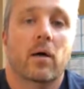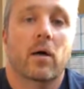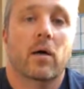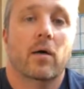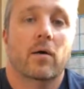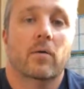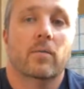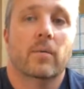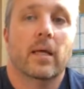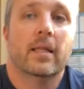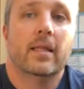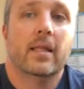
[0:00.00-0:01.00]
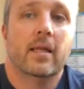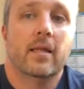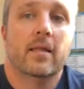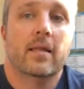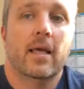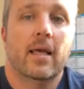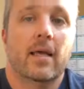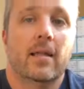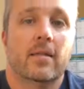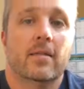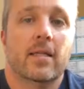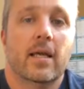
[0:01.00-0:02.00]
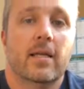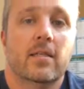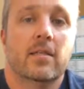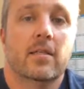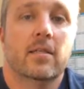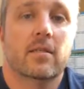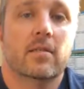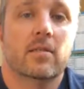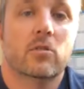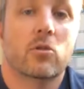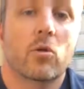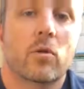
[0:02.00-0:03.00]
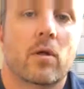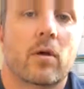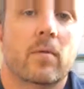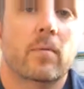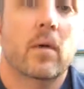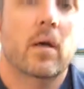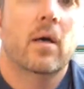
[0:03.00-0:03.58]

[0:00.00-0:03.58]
at the end of the day at the stage to show the